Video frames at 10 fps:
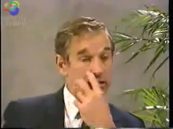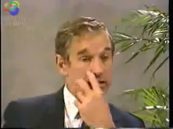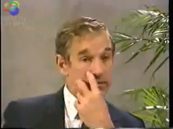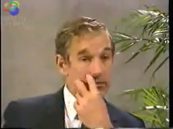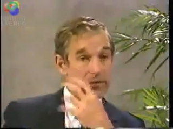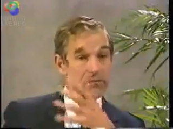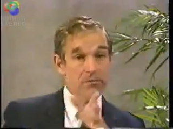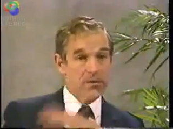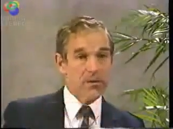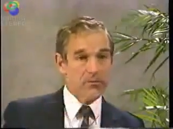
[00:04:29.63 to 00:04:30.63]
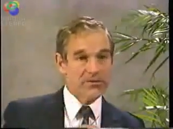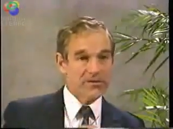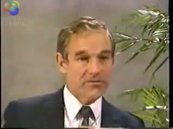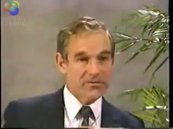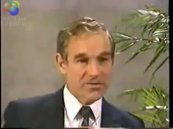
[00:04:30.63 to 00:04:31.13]
I think some people come up
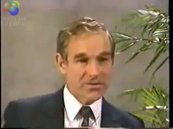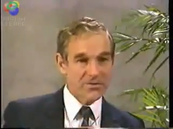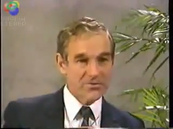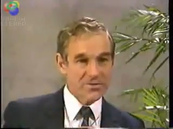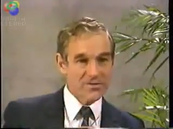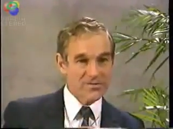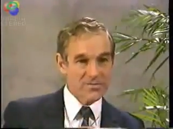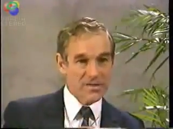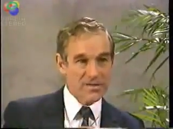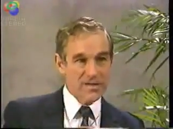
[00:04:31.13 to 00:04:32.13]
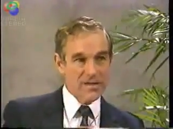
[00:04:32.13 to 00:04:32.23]
with different solutions, but